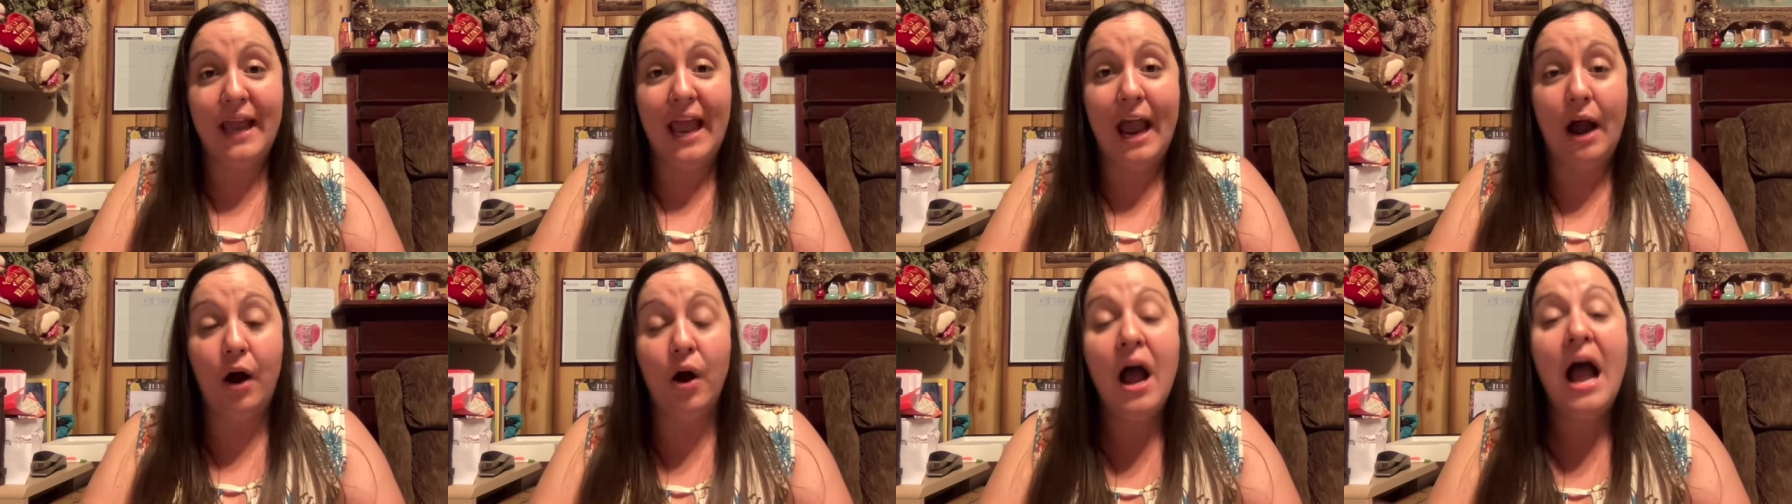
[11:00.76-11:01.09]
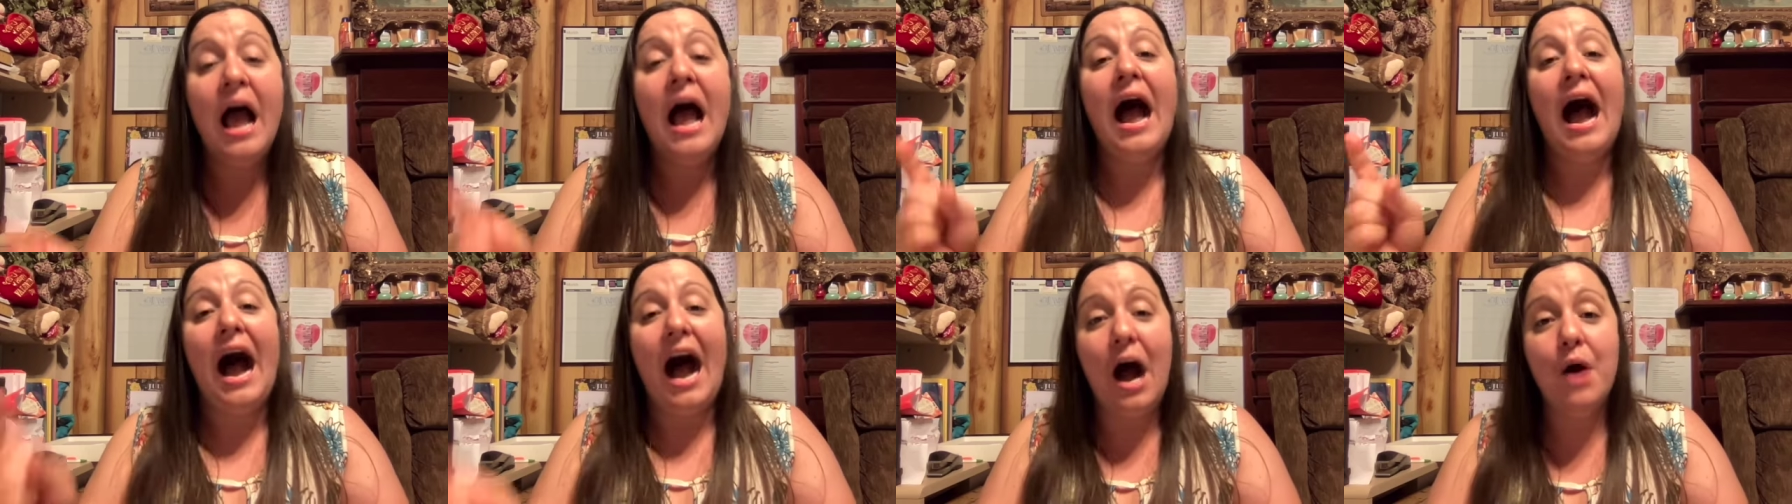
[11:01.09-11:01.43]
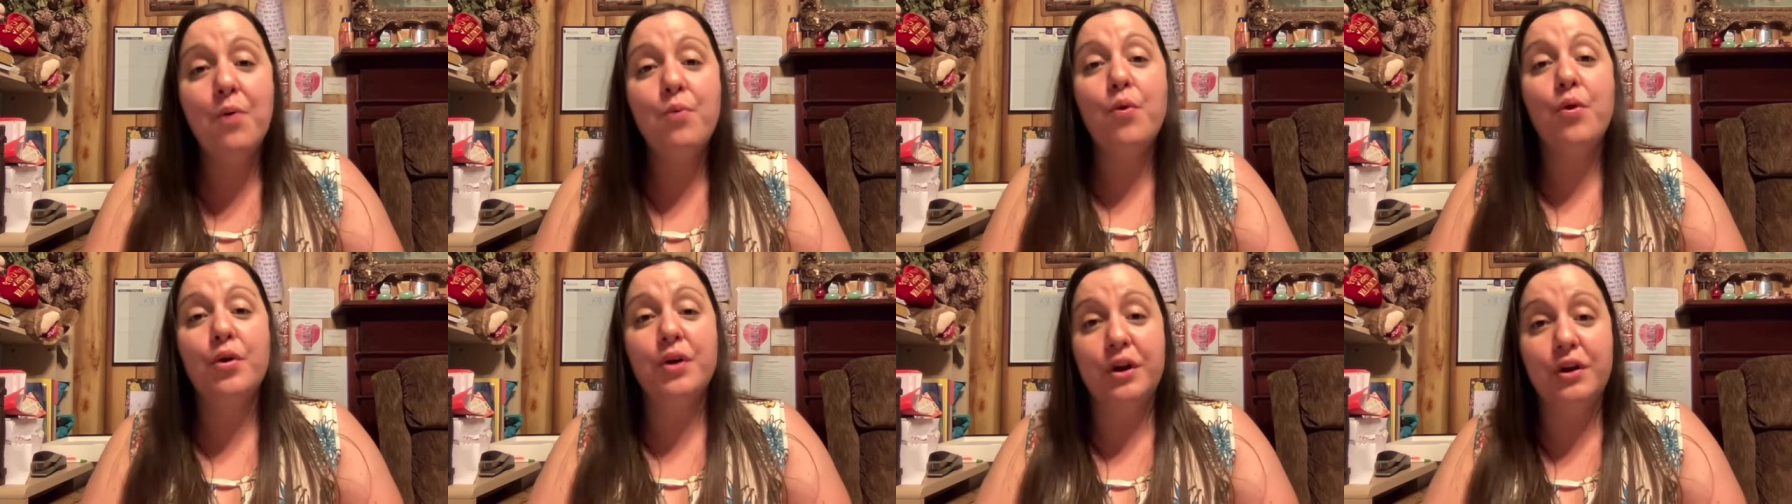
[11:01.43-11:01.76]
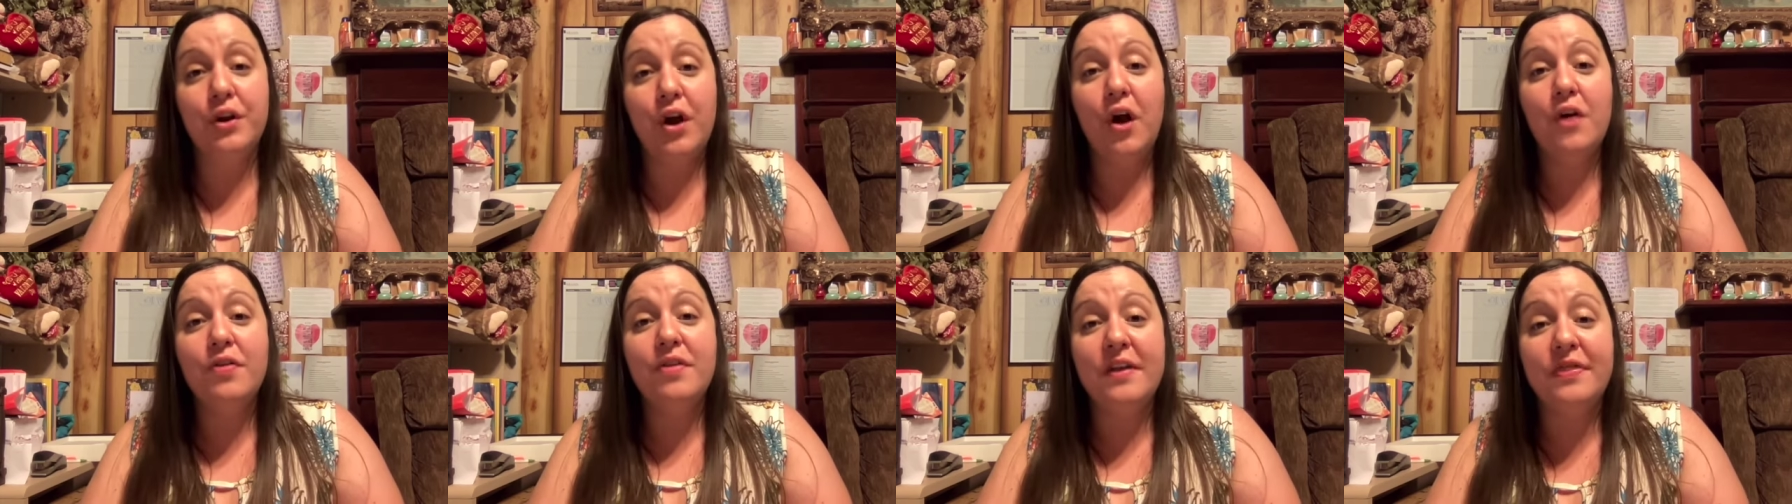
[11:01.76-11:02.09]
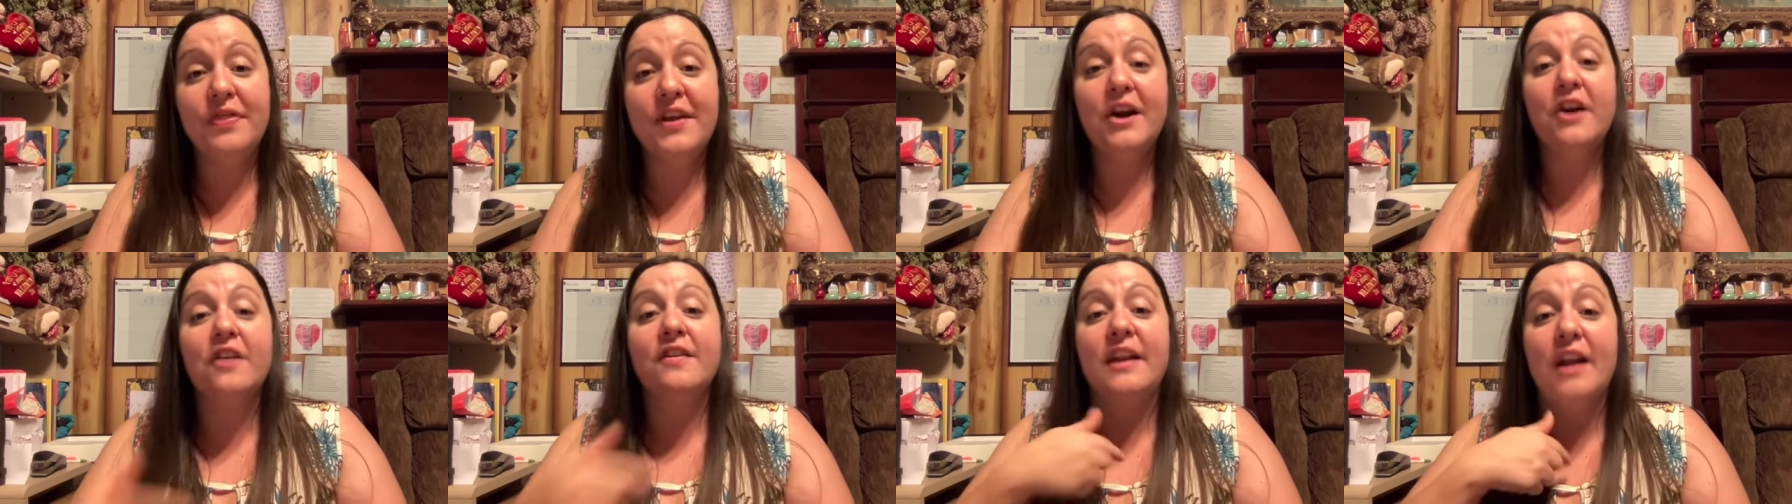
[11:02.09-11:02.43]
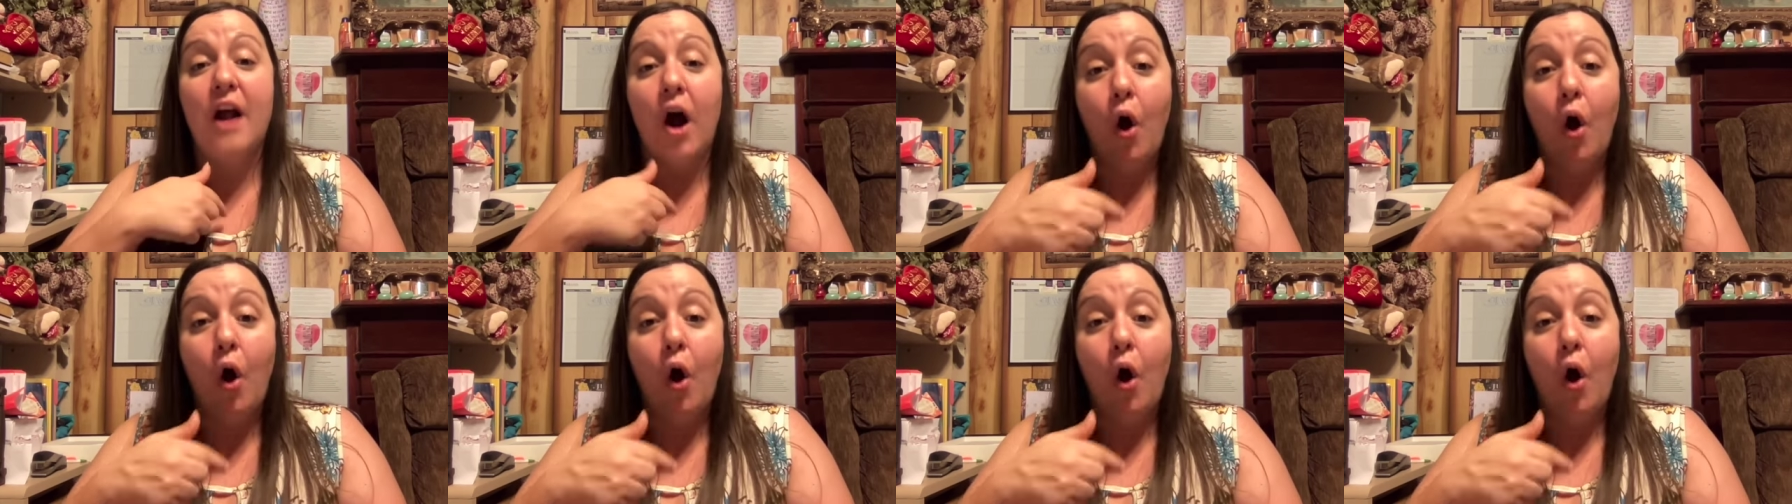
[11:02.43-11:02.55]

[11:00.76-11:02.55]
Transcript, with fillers: out. I want to know that there's an